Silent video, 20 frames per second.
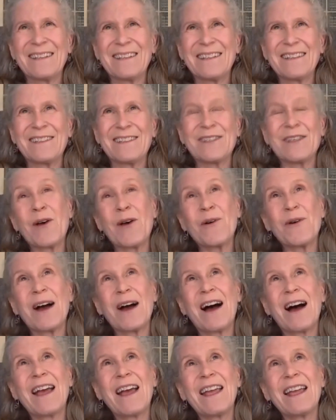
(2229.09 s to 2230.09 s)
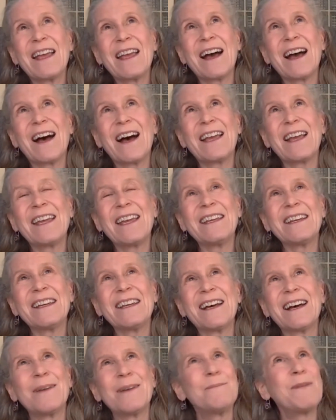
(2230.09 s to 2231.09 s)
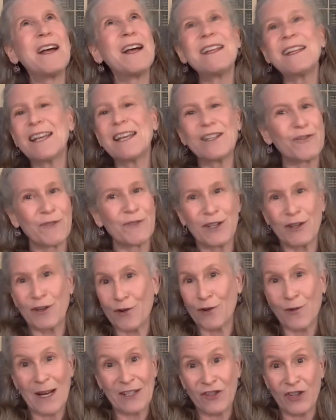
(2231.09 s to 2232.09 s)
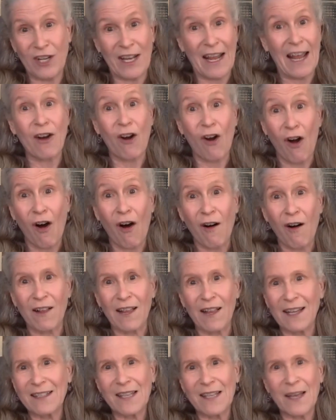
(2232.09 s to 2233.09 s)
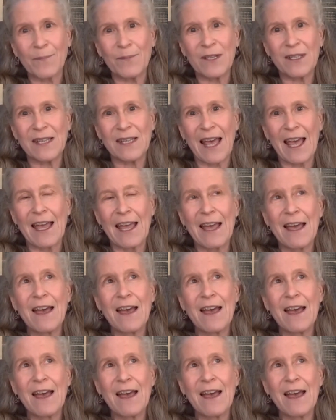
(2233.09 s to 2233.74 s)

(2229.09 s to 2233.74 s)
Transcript: So I'm not answering your question at all, except to say,